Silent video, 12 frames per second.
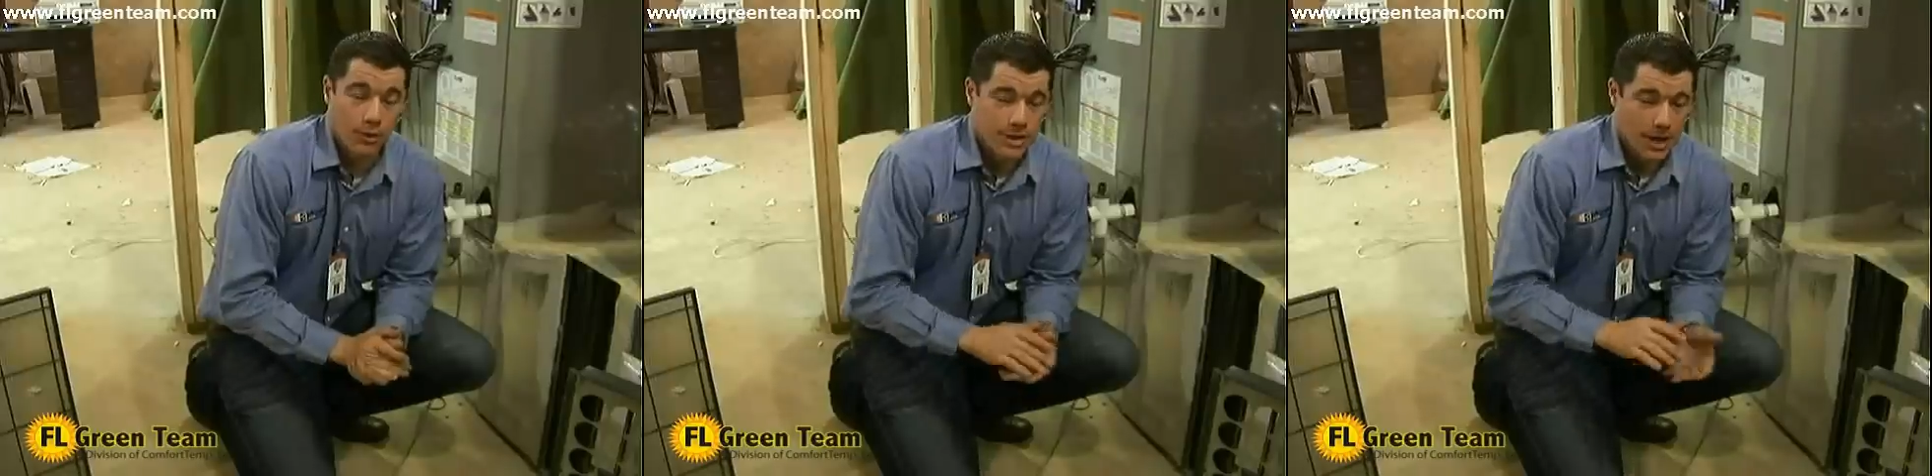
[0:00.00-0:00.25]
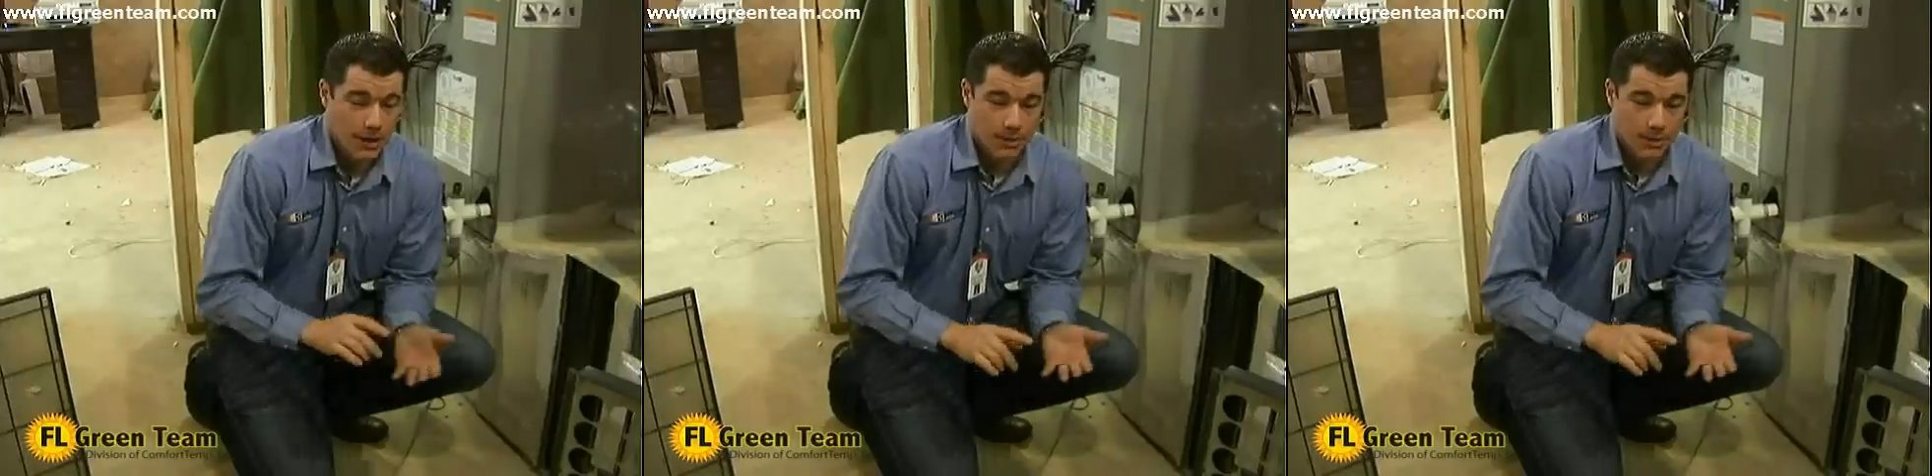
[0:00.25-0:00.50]

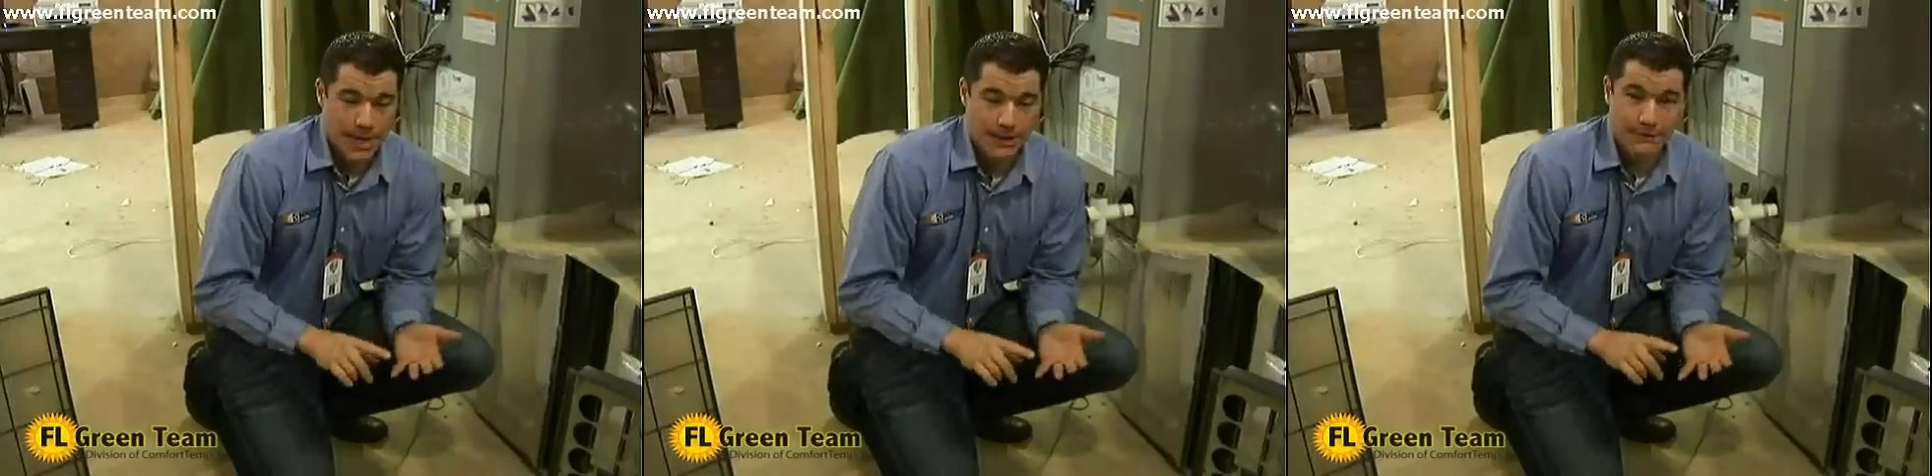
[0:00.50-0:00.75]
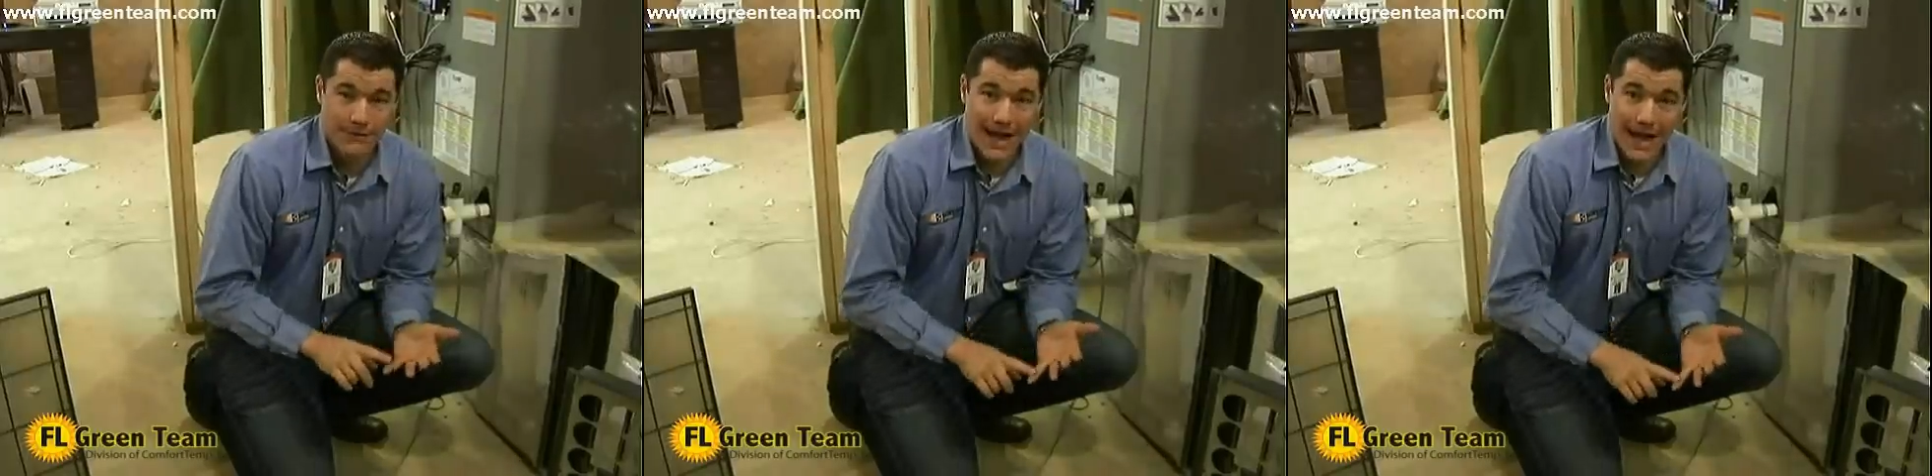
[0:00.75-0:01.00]
We're talking
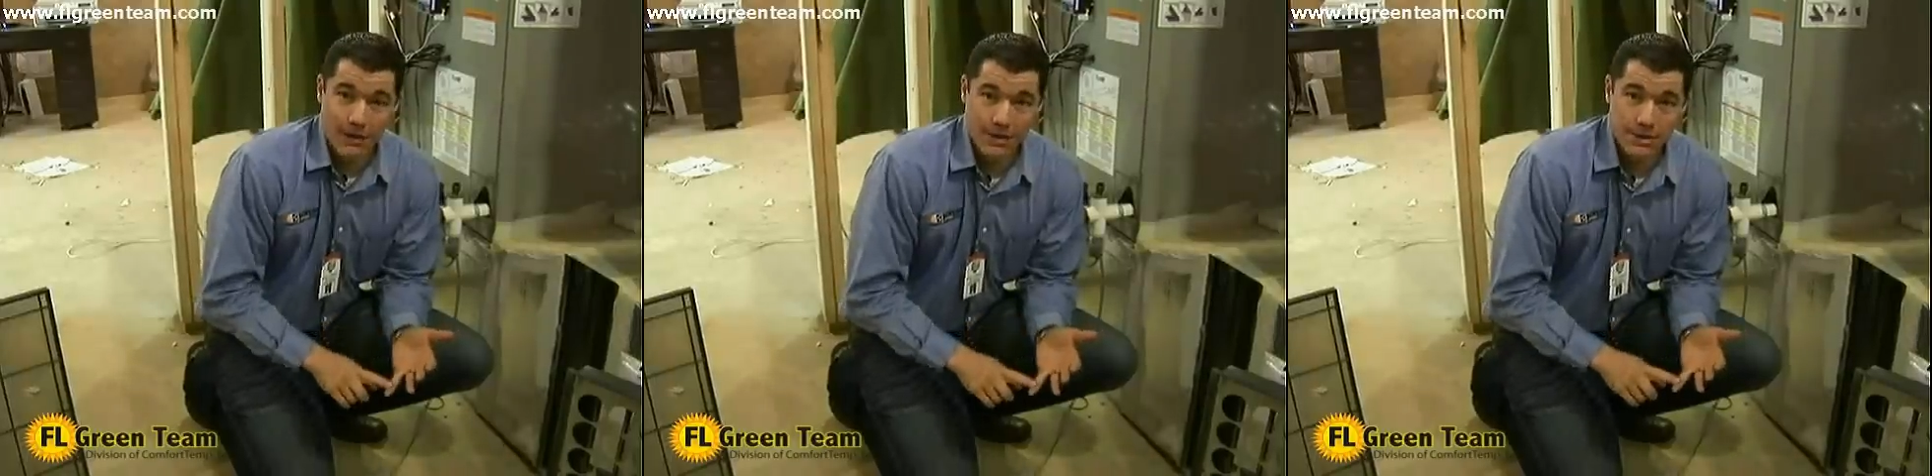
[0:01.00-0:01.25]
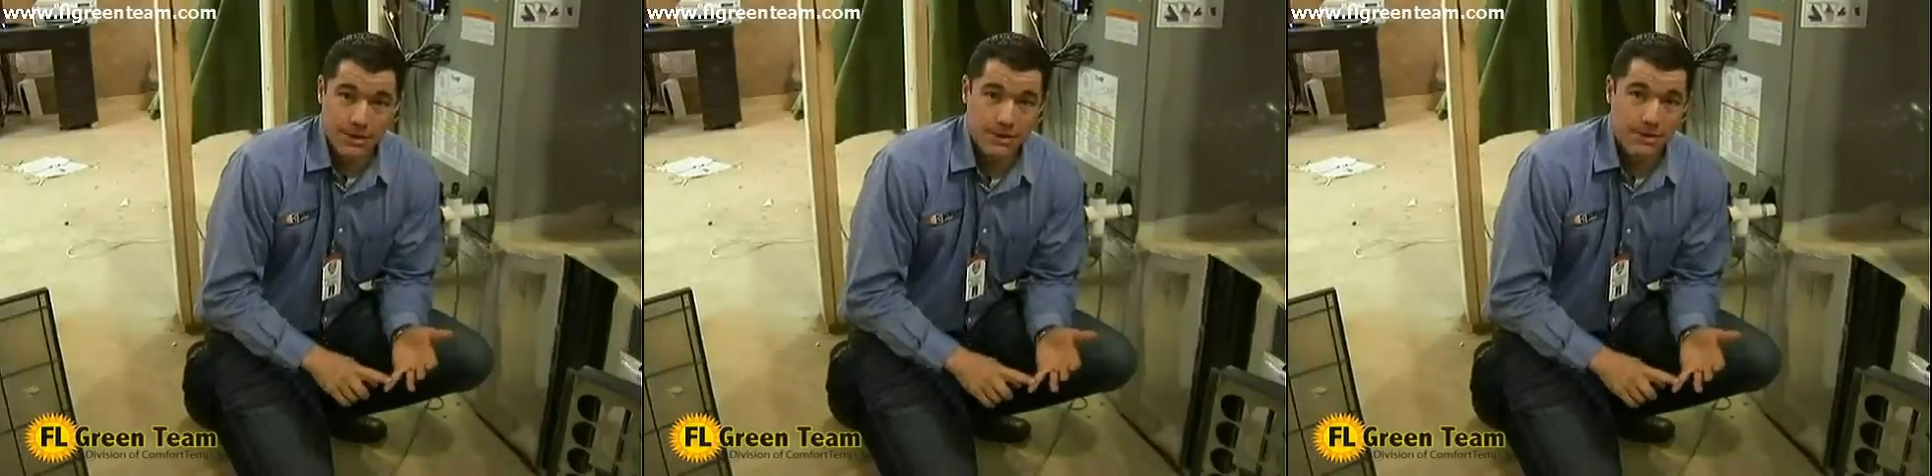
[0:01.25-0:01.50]
about
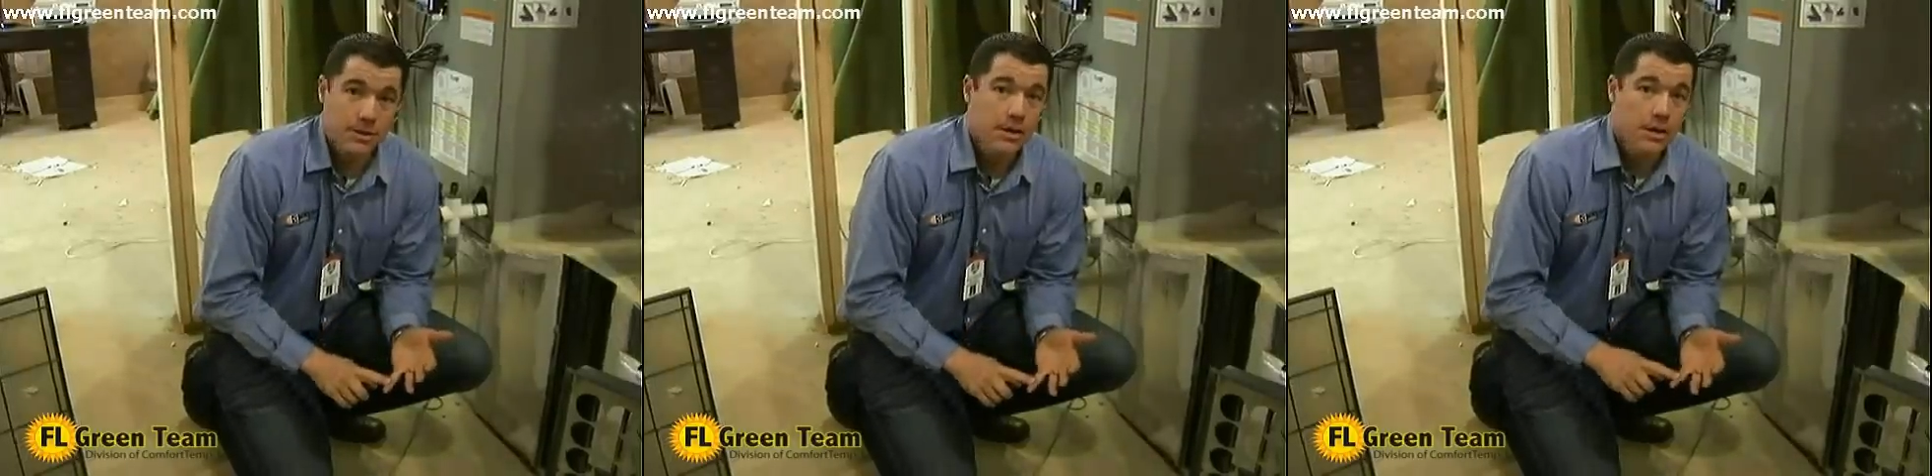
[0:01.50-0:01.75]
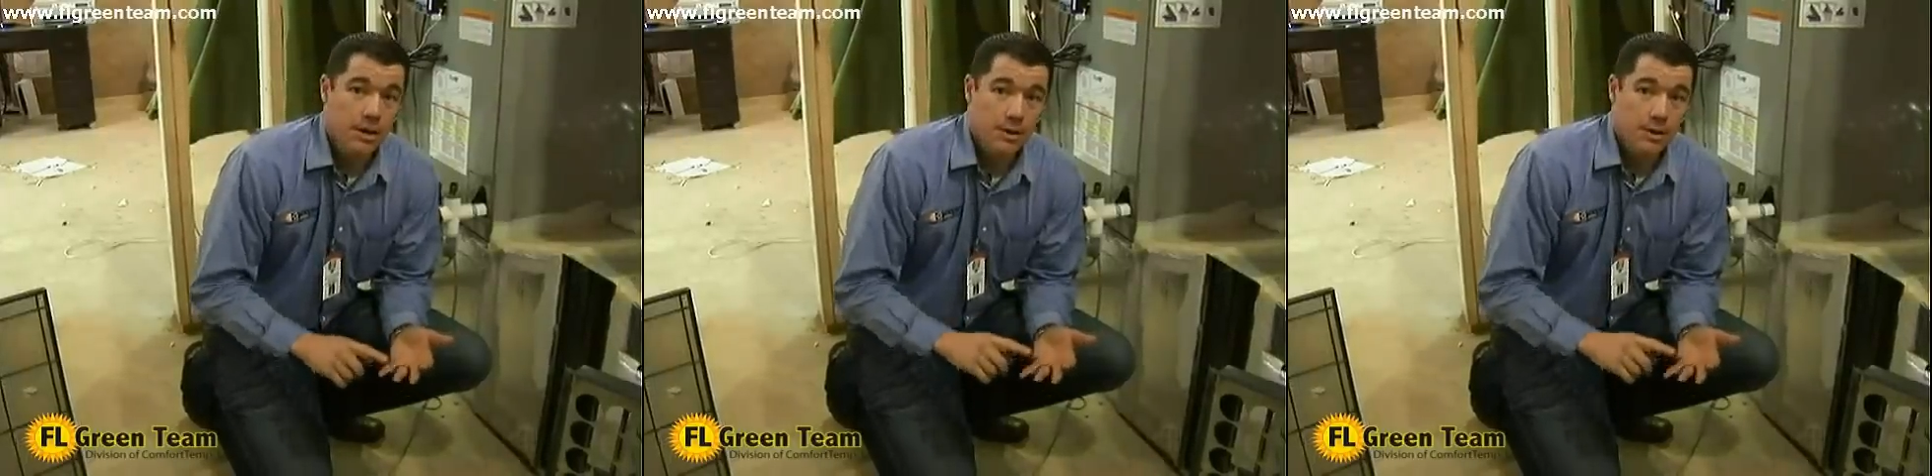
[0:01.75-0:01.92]
viruses,